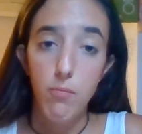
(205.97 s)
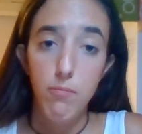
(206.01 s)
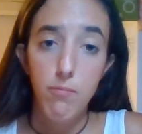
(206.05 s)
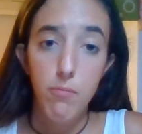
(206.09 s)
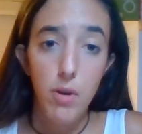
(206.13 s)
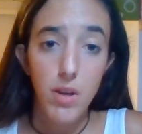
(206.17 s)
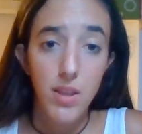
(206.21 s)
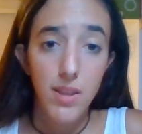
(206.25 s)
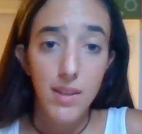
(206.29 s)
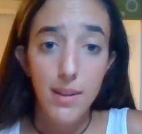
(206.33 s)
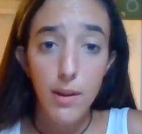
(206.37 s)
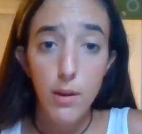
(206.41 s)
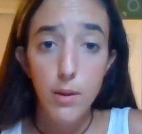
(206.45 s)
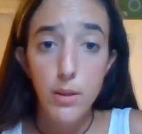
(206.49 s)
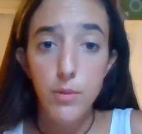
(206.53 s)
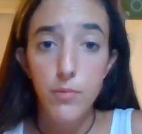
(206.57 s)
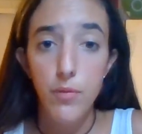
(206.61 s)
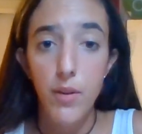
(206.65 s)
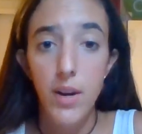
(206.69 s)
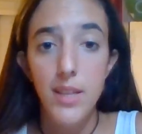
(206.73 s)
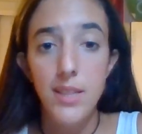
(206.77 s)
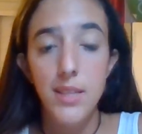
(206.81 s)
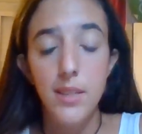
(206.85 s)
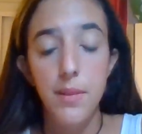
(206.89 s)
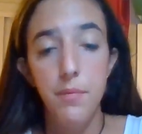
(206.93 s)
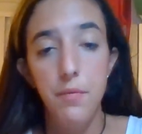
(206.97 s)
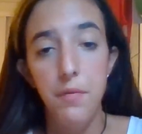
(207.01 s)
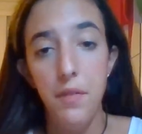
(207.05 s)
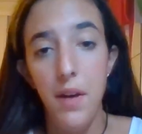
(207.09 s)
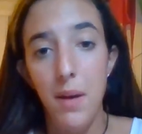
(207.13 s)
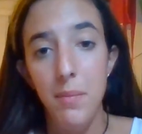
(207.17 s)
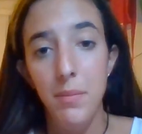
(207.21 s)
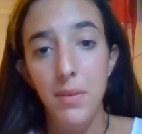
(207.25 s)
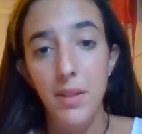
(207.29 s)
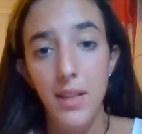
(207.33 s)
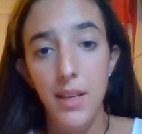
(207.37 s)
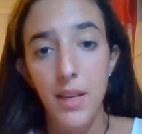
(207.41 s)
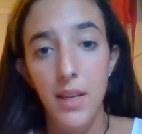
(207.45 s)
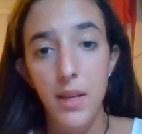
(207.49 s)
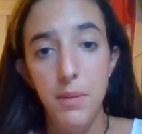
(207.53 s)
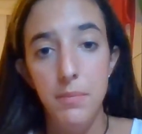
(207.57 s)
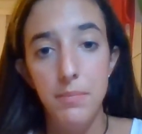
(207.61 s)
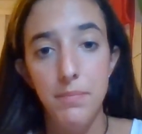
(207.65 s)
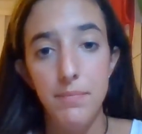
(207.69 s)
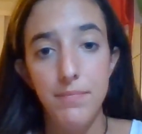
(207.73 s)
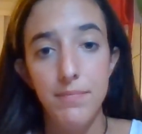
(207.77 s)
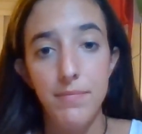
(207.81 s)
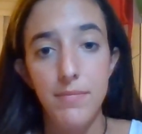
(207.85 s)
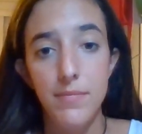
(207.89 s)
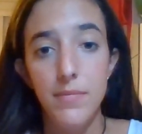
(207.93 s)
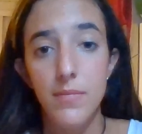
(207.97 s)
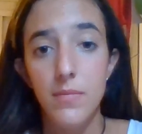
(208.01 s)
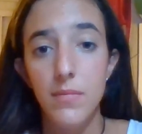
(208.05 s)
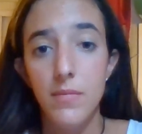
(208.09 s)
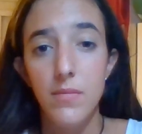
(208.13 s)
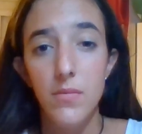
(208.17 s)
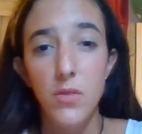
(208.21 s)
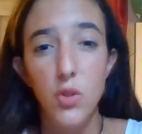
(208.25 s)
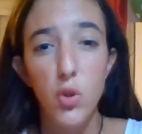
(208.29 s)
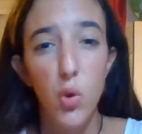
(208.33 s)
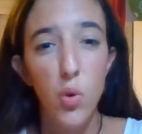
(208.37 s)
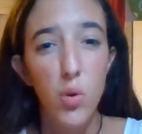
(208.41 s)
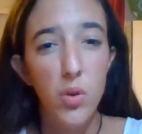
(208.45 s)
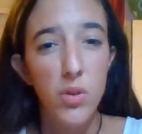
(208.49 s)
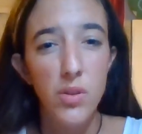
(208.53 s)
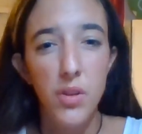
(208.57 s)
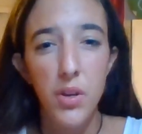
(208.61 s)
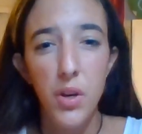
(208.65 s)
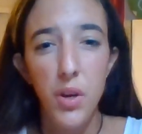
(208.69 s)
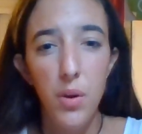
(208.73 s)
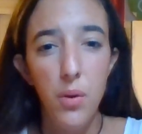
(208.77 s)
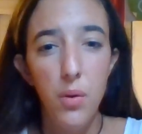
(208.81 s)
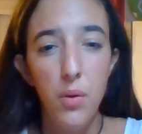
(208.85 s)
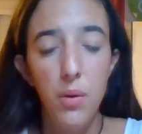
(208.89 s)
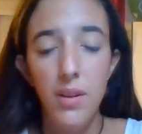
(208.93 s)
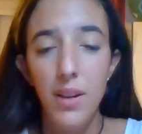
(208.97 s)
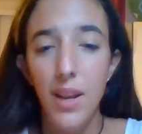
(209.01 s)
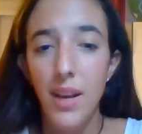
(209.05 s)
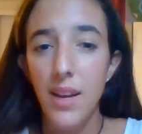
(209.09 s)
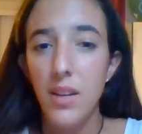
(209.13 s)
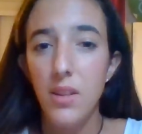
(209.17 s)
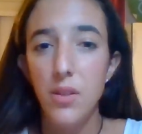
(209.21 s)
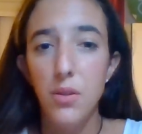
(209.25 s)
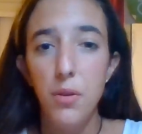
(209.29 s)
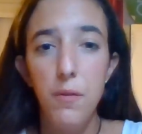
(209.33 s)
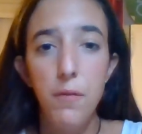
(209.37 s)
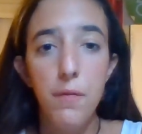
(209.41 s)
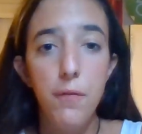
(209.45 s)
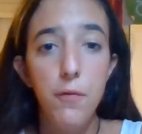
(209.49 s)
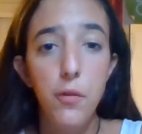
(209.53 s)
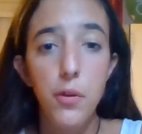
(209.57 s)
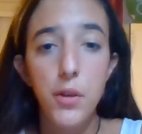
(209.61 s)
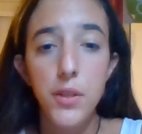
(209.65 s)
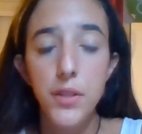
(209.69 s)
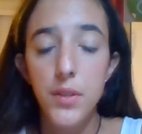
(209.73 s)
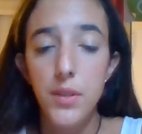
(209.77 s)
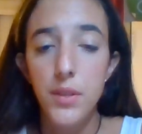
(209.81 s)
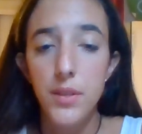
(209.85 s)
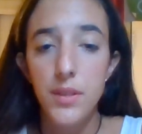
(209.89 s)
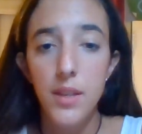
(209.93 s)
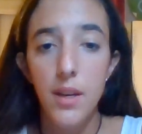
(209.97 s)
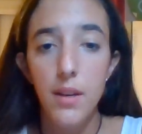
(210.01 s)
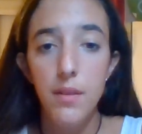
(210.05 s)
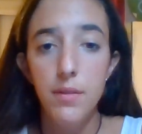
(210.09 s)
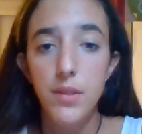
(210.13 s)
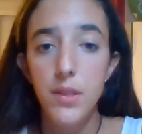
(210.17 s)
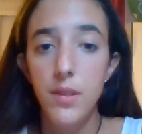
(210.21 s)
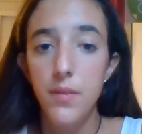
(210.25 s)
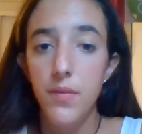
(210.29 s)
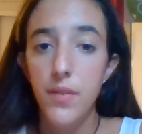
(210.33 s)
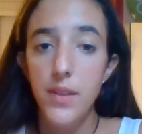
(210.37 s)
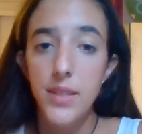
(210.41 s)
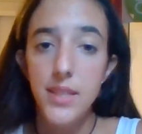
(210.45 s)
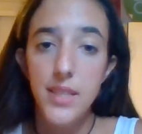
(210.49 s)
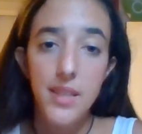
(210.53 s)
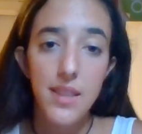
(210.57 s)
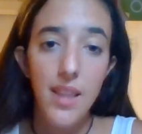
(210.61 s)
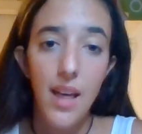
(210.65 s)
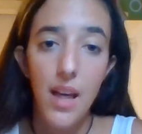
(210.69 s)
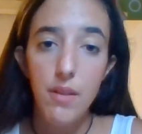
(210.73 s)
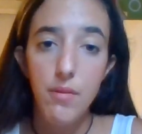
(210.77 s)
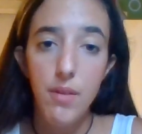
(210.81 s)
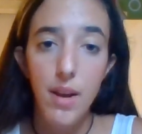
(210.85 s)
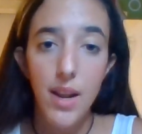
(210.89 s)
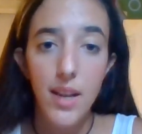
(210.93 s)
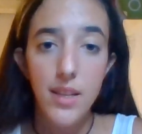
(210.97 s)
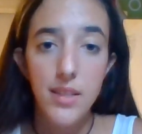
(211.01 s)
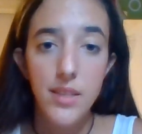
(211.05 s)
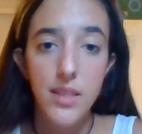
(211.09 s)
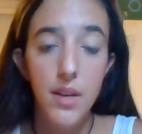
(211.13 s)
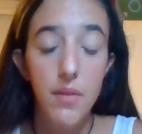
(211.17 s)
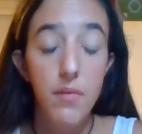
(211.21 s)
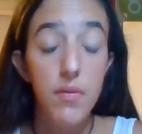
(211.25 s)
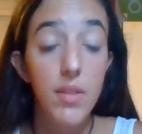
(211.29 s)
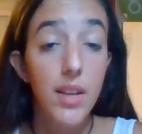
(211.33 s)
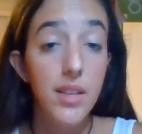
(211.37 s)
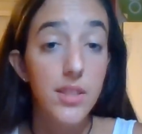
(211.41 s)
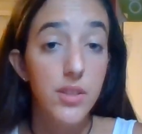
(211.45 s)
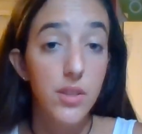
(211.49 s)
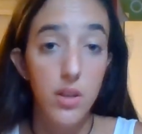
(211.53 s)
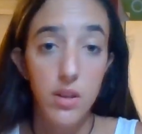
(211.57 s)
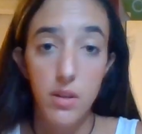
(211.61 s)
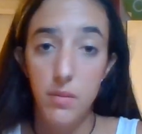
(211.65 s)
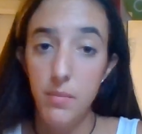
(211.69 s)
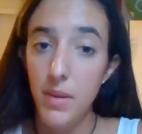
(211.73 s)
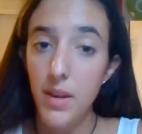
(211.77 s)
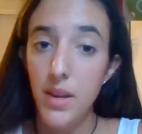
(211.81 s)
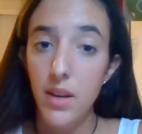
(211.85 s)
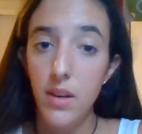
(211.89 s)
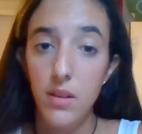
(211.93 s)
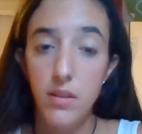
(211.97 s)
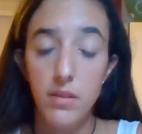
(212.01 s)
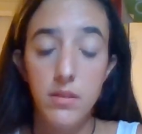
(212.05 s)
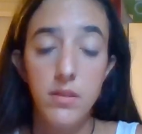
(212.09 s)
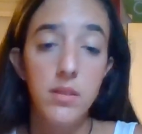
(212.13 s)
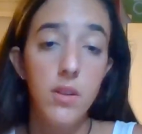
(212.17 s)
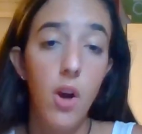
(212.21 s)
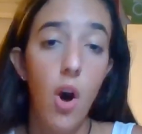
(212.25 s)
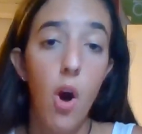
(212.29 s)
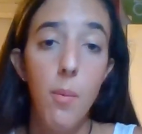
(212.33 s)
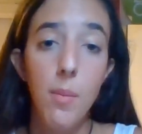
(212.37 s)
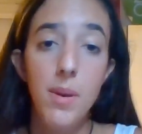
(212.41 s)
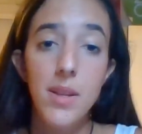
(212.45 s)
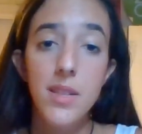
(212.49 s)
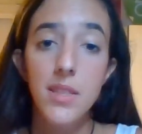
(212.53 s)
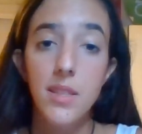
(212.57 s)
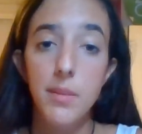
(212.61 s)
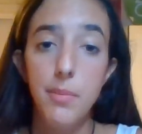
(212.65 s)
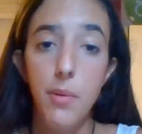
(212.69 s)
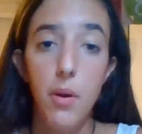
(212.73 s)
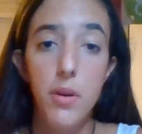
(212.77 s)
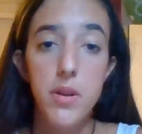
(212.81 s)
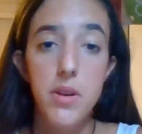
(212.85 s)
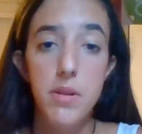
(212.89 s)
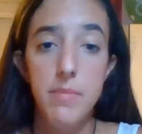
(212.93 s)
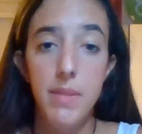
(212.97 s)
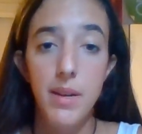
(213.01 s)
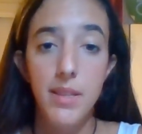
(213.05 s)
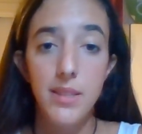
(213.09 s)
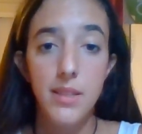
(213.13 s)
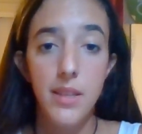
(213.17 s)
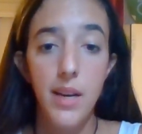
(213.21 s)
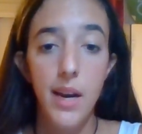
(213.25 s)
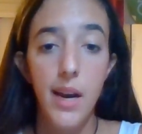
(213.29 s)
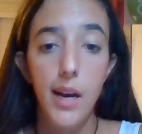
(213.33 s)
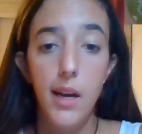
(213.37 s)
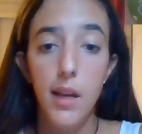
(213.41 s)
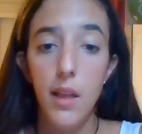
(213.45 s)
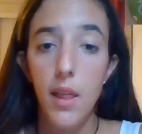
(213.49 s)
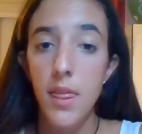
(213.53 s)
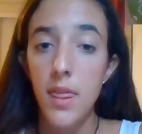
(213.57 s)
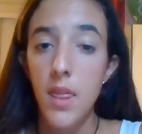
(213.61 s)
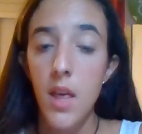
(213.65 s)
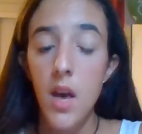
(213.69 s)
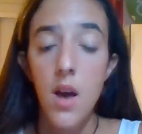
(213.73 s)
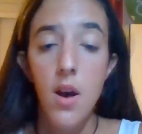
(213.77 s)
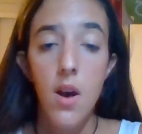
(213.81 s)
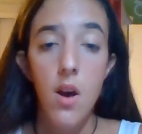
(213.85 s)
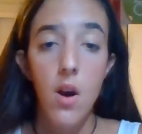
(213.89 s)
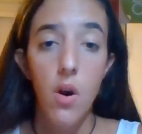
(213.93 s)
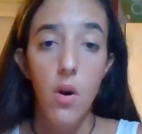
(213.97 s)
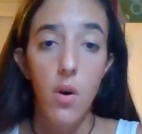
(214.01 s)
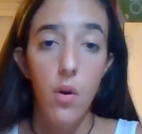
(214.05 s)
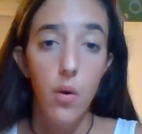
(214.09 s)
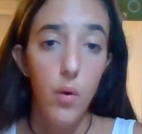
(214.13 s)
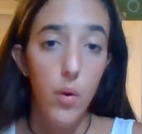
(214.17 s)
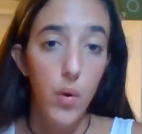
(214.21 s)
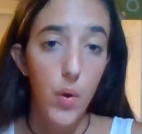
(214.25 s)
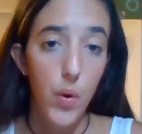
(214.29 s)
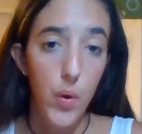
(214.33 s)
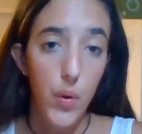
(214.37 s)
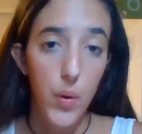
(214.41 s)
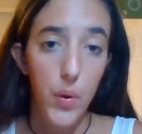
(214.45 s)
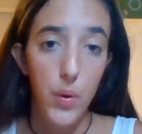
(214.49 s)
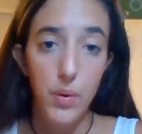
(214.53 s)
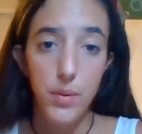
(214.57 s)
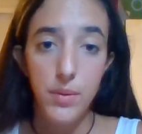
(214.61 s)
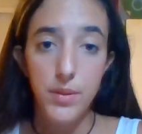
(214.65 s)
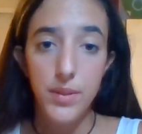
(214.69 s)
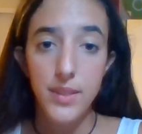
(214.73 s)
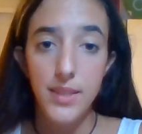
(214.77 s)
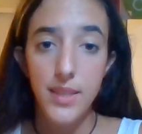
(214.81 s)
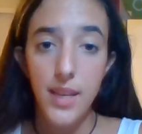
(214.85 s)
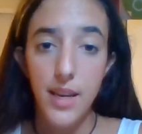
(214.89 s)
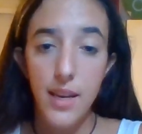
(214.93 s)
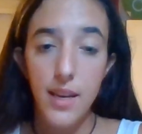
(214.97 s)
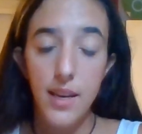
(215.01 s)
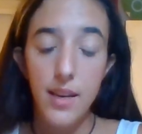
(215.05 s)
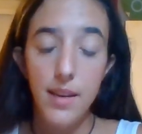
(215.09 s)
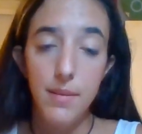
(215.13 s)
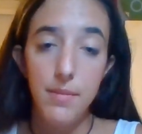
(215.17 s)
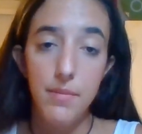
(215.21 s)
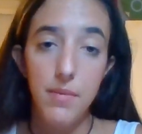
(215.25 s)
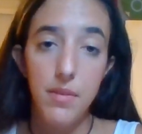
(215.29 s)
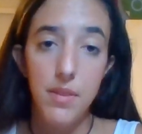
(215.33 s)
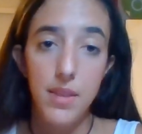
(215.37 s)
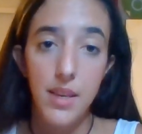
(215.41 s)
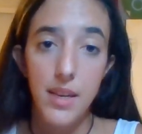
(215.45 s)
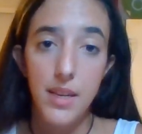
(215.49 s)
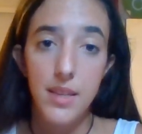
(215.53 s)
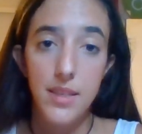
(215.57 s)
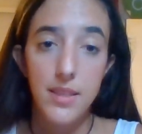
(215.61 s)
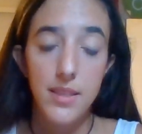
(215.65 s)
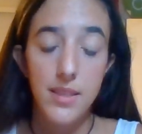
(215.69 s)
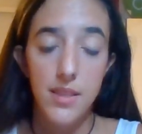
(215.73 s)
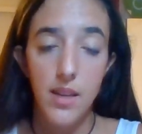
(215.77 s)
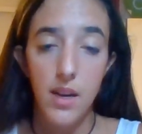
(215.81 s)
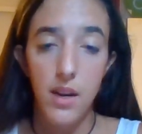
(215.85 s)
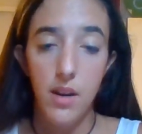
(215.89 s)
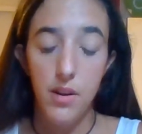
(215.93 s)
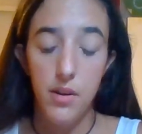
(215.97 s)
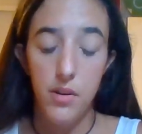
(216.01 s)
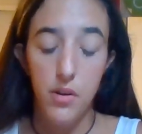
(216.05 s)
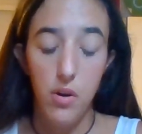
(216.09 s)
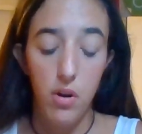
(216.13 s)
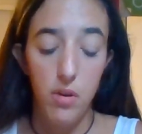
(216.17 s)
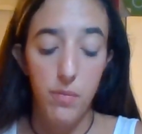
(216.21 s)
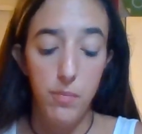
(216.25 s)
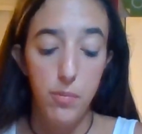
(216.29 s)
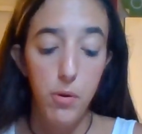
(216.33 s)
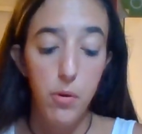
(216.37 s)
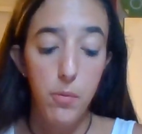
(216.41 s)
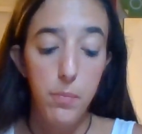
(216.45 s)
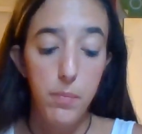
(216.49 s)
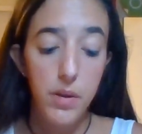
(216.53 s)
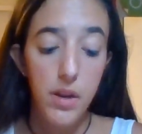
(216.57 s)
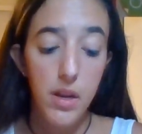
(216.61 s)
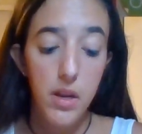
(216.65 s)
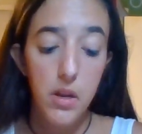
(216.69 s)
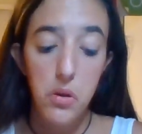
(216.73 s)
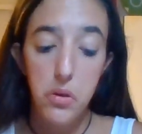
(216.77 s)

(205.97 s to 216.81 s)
with close friends and family. Don't force yourself to visit that relative that's going to make comments about your mental health or say things that are not appropriate.